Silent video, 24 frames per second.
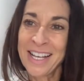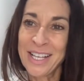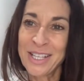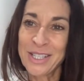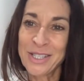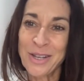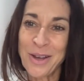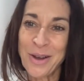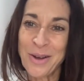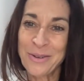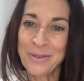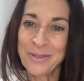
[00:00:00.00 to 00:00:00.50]

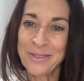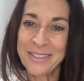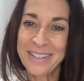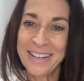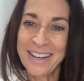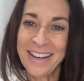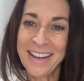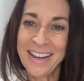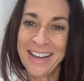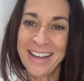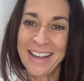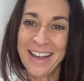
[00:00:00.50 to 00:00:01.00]

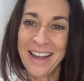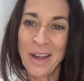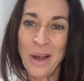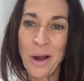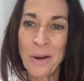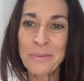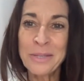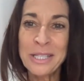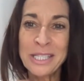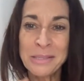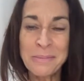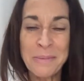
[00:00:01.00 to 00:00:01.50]
So I
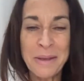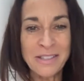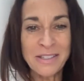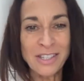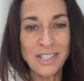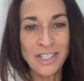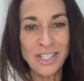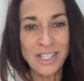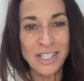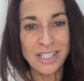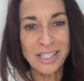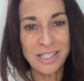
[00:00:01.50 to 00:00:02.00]
hope this
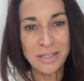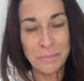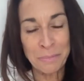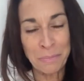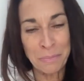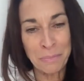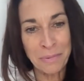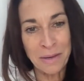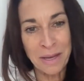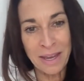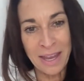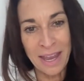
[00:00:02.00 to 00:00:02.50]
message has
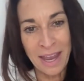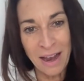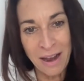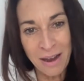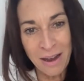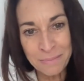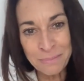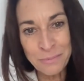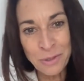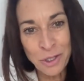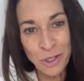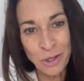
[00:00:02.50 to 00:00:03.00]

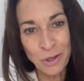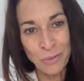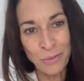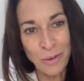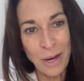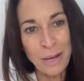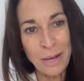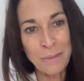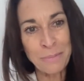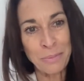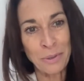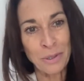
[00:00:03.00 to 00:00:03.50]
come to the
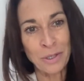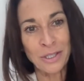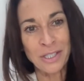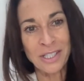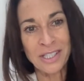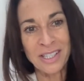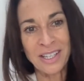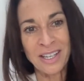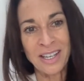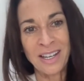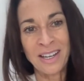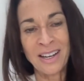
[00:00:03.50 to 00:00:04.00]
right
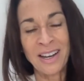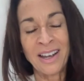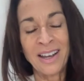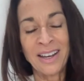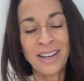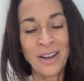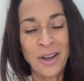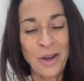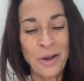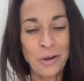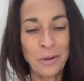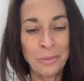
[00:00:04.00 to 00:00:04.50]
person.
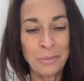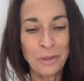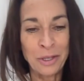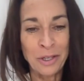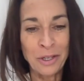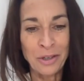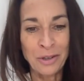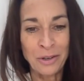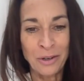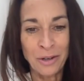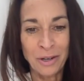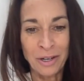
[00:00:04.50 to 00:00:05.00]
I hope
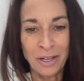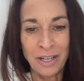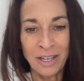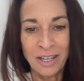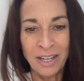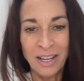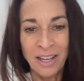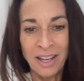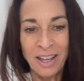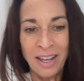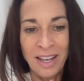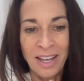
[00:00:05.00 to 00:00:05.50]

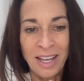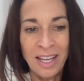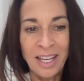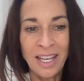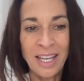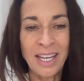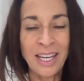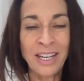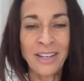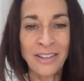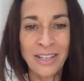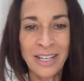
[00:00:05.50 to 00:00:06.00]
you're
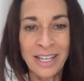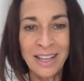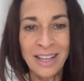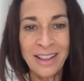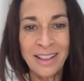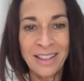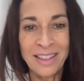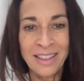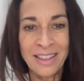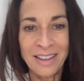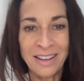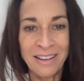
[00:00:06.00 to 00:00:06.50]

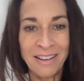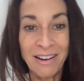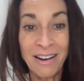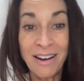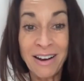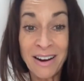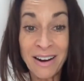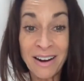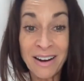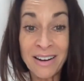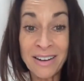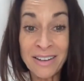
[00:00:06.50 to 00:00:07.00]
hearing the
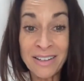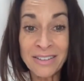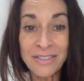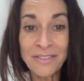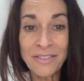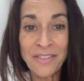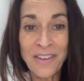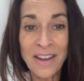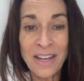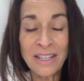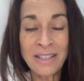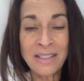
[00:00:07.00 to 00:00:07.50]

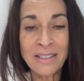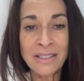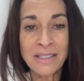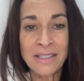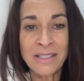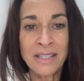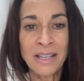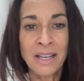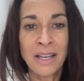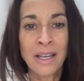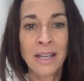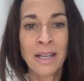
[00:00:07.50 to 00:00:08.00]

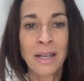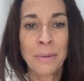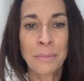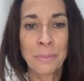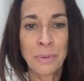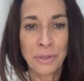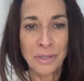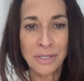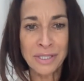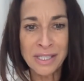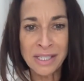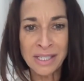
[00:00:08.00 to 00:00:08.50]
heartfelt
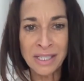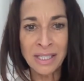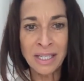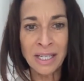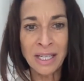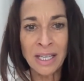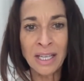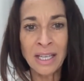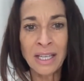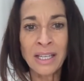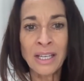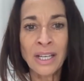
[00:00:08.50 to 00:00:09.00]
person,